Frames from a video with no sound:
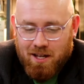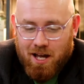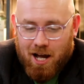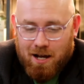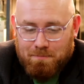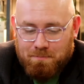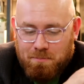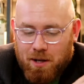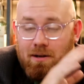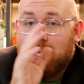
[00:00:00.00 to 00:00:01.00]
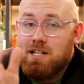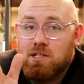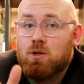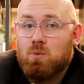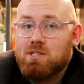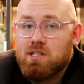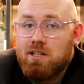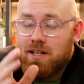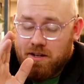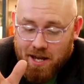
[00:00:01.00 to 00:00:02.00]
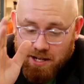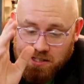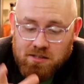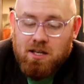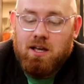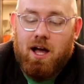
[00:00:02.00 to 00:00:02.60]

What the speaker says: But it is a good whiskey. It is.